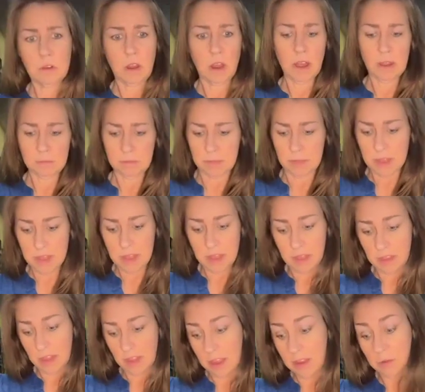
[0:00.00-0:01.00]
Oh, not
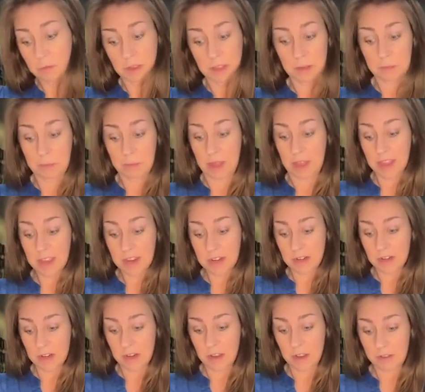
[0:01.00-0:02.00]
me. They don't get
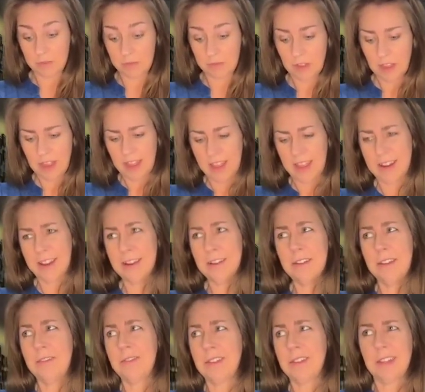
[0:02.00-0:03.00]
paid enough, and
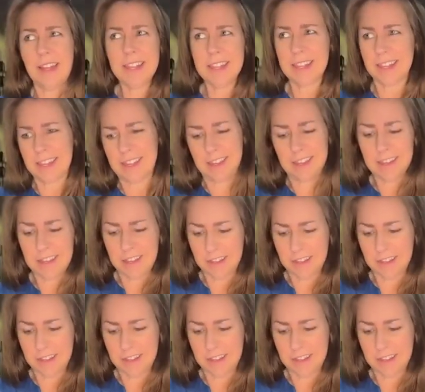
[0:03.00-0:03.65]
I don't even like